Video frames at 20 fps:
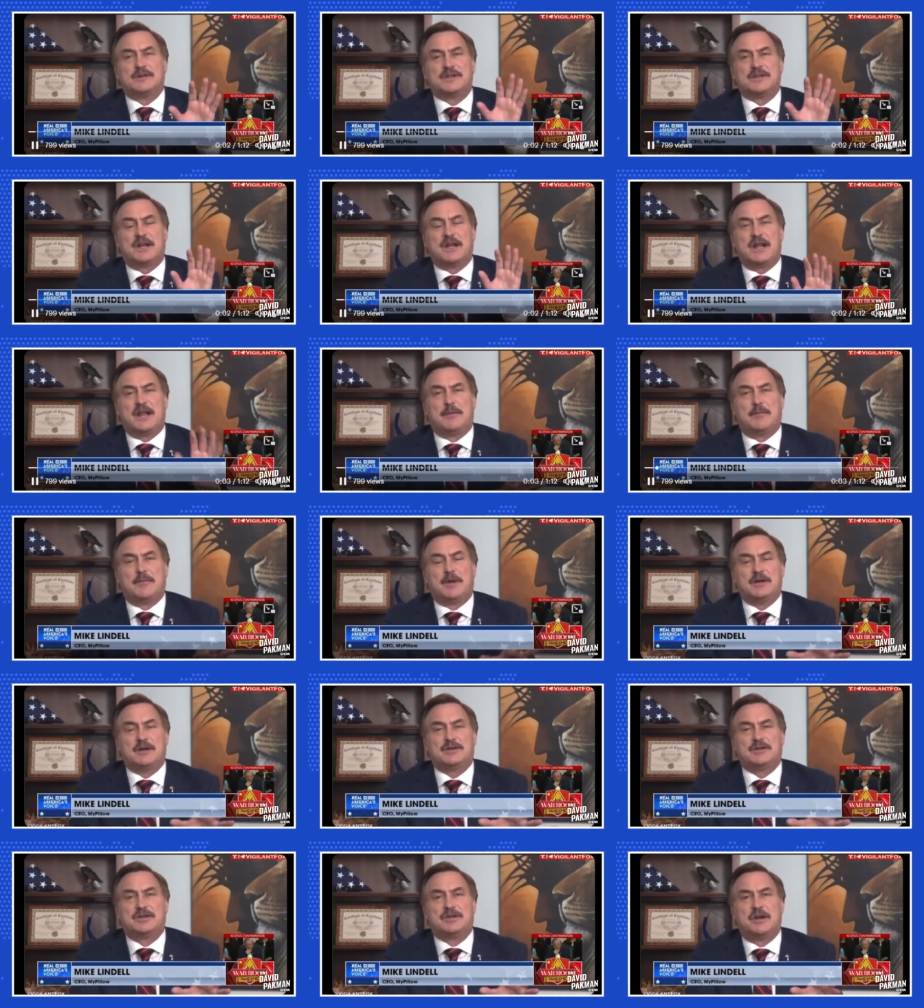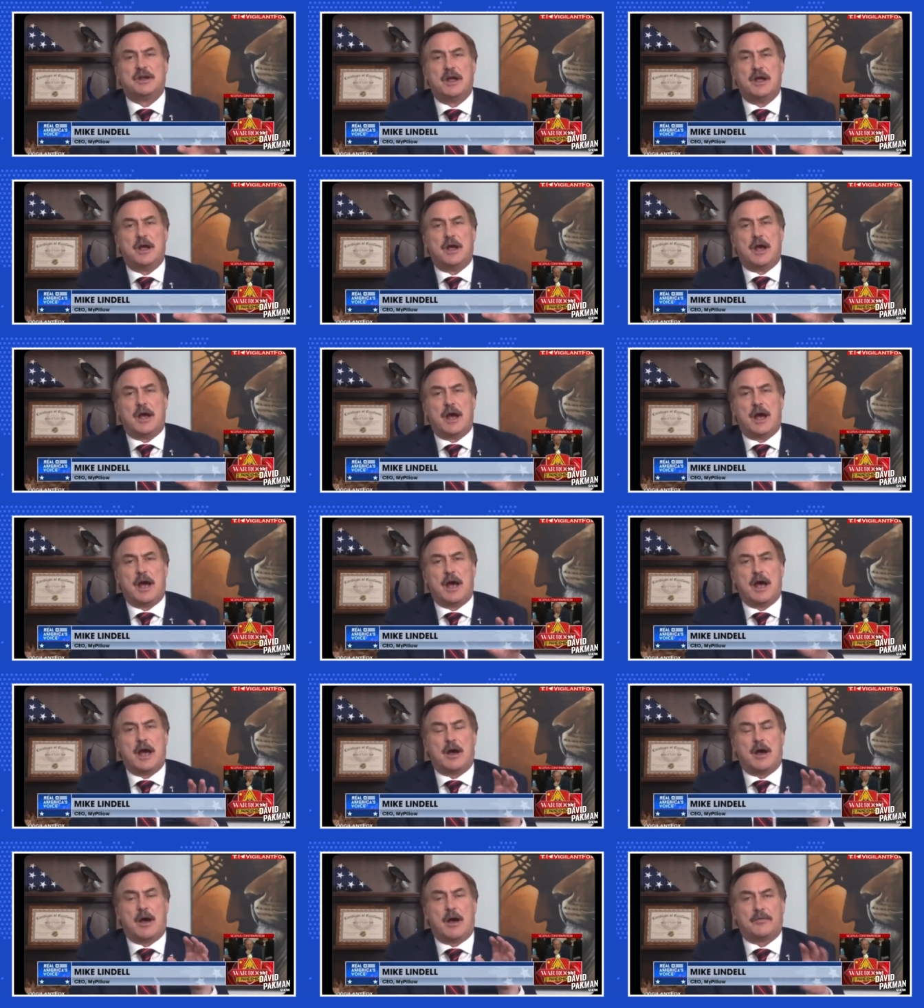was an image,
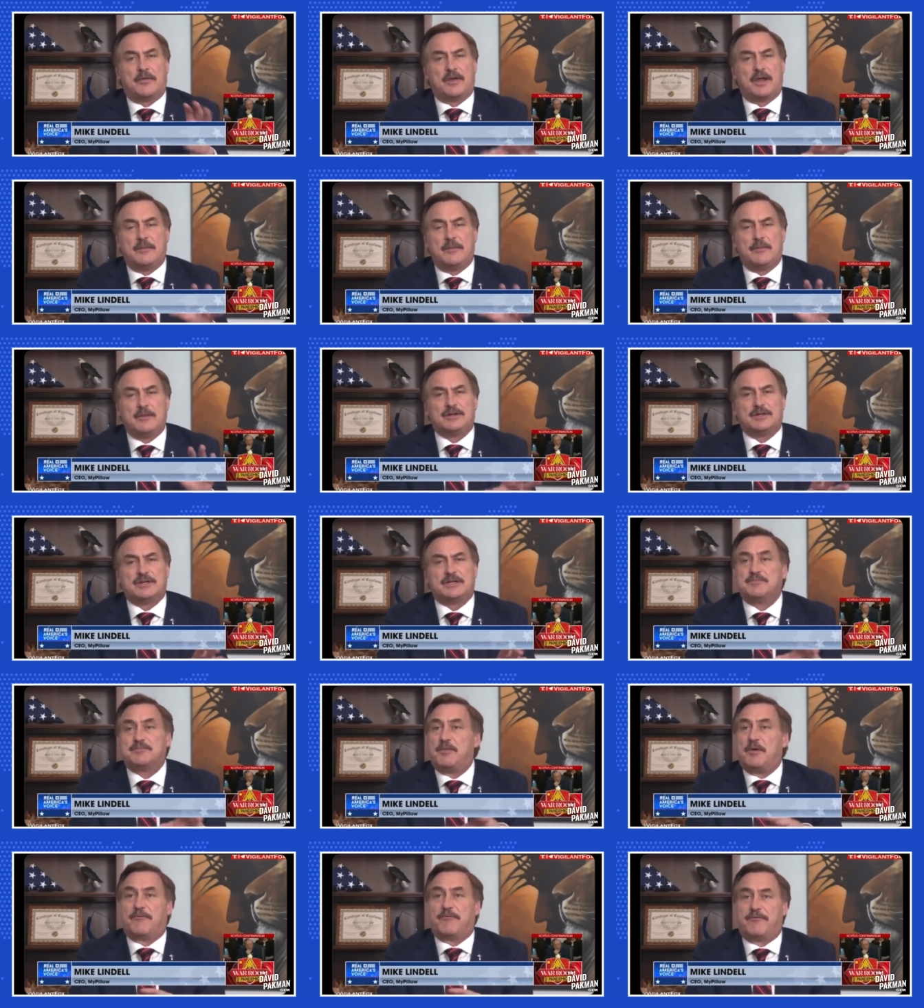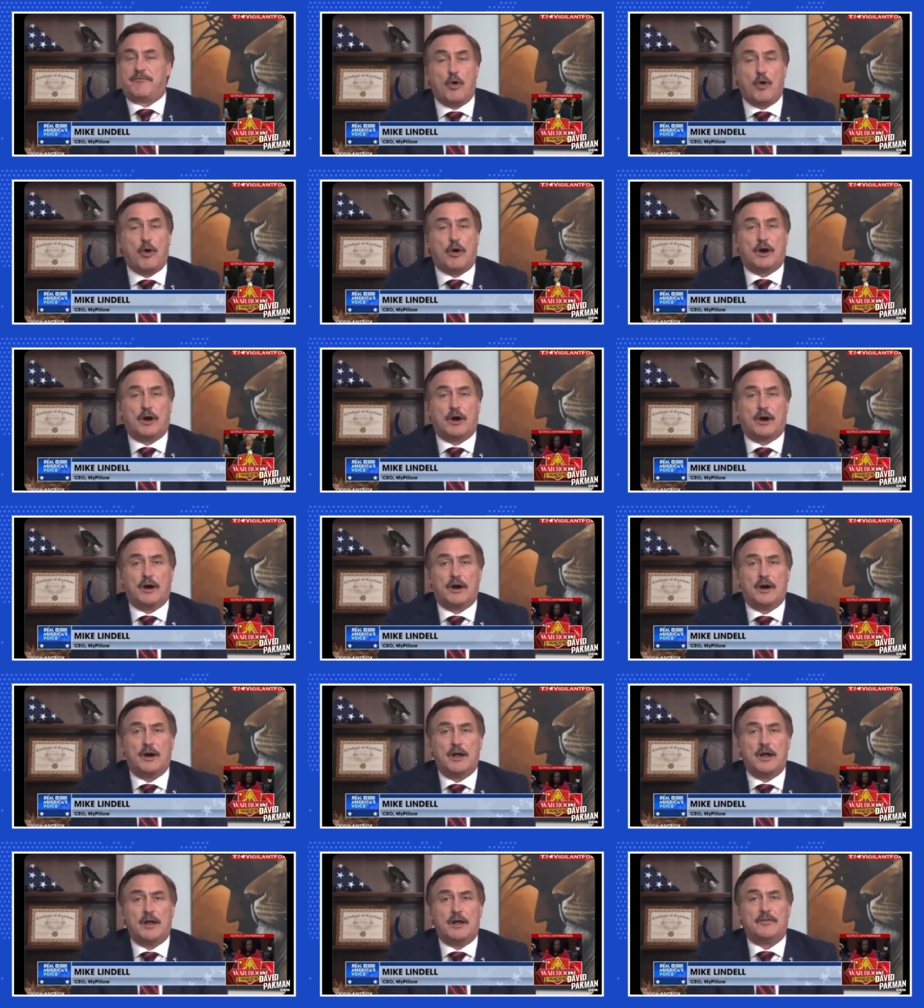uh, all the images
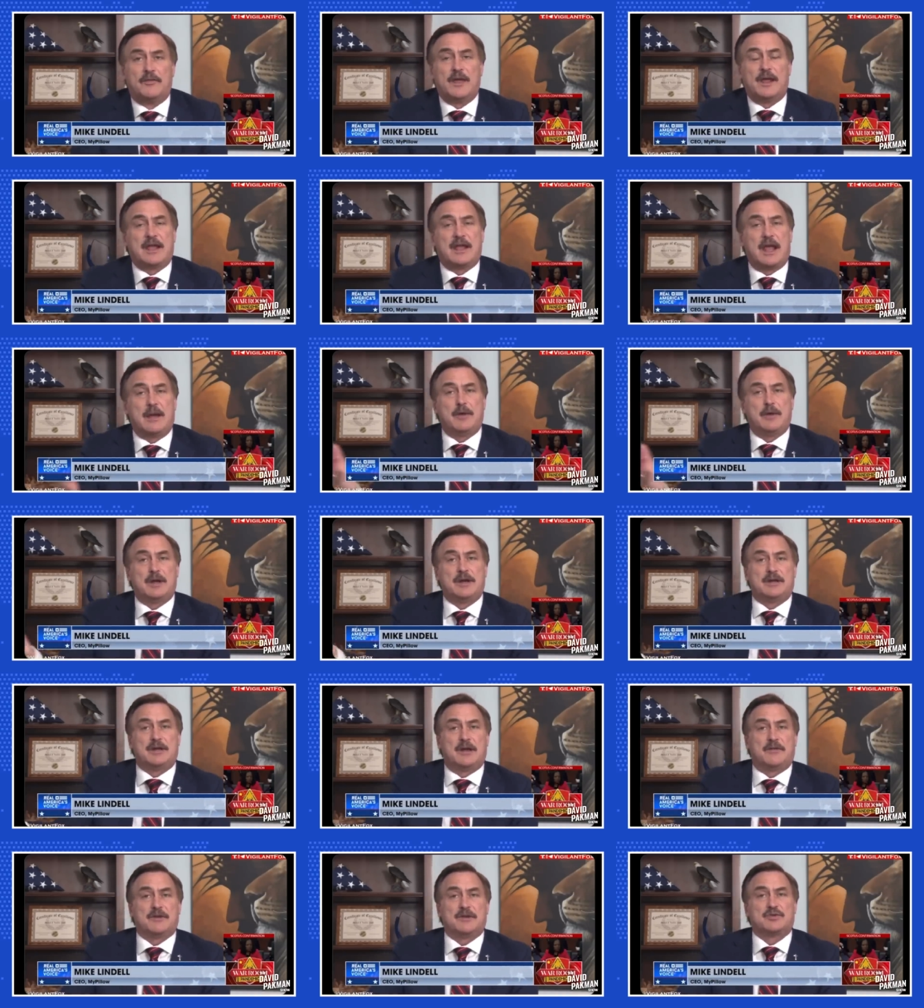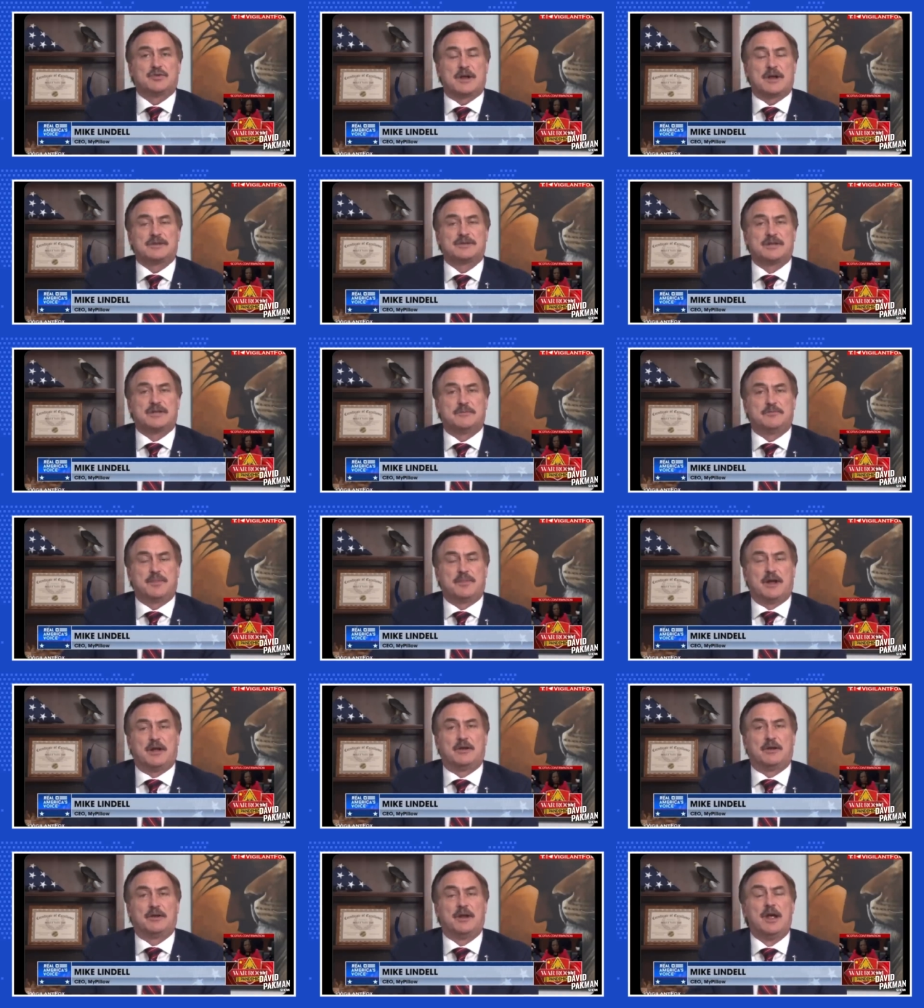before they came in and did the trusted
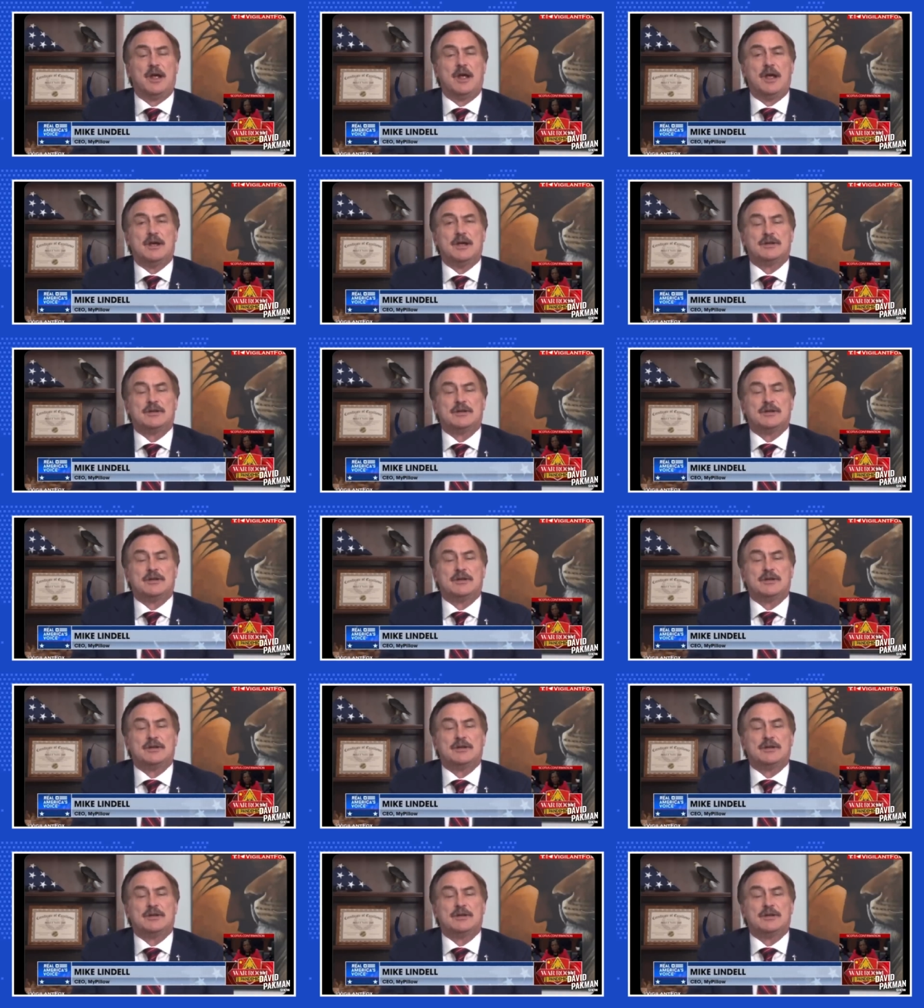build.